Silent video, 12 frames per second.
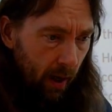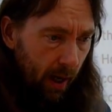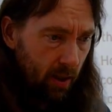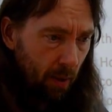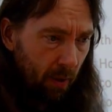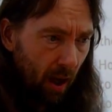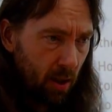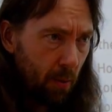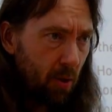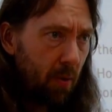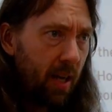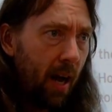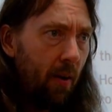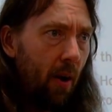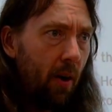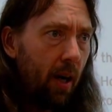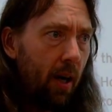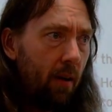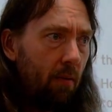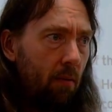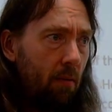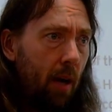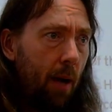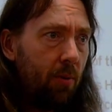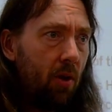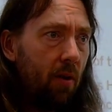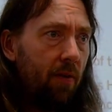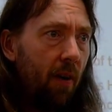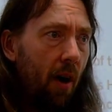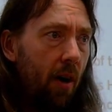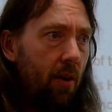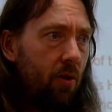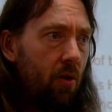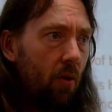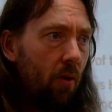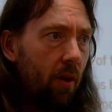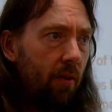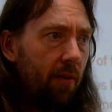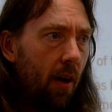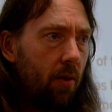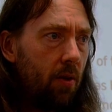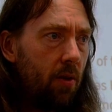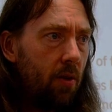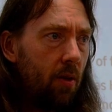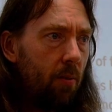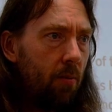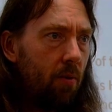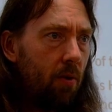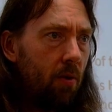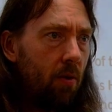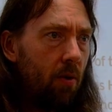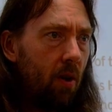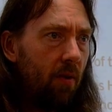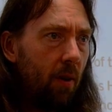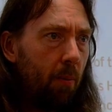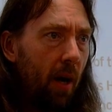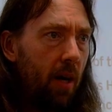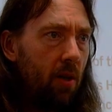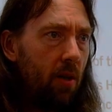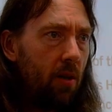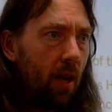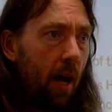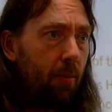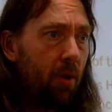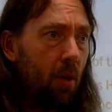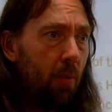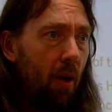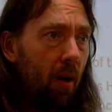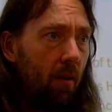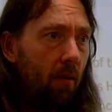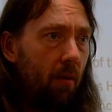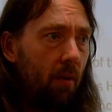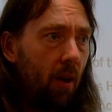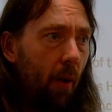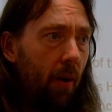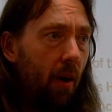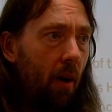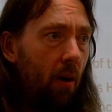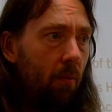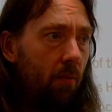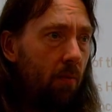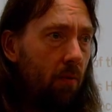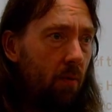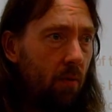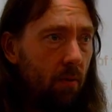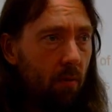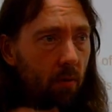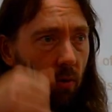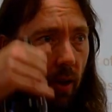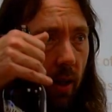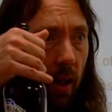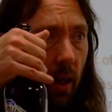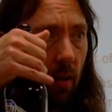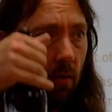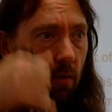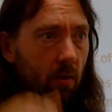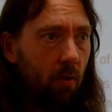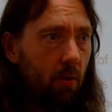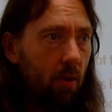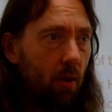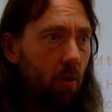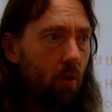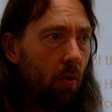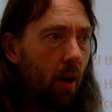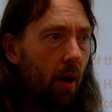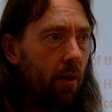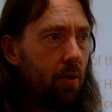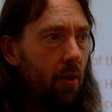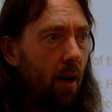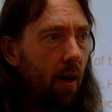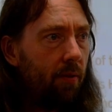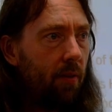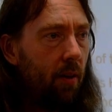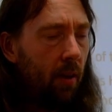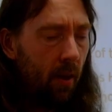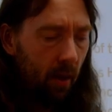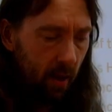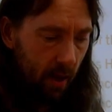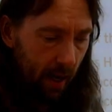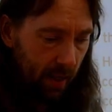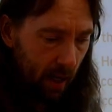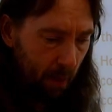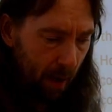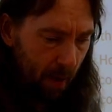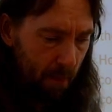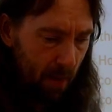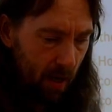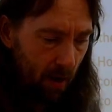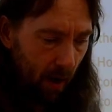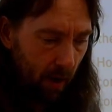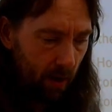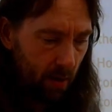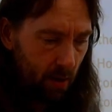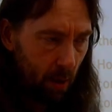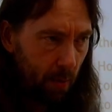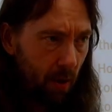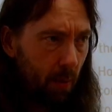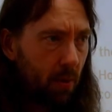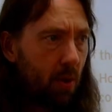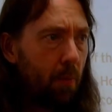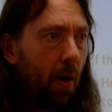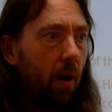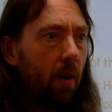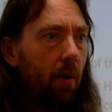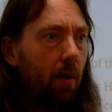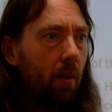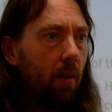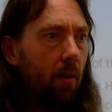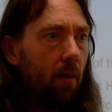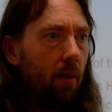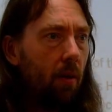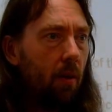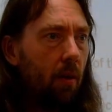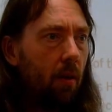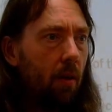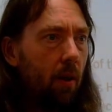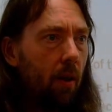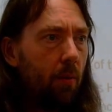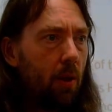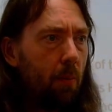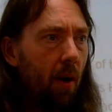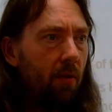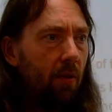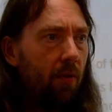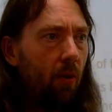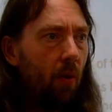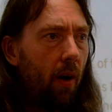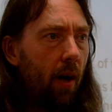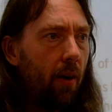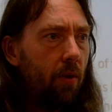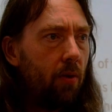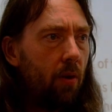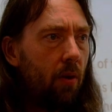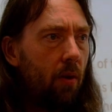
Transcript: And some customers were downloading it, absolutely fine, installing the file systems, serving pages, absolutely brilliant. Going home, drinking, all the usual kind of stuff. And then about midnight, the CPU would spike. And it was spiked for 4 hours.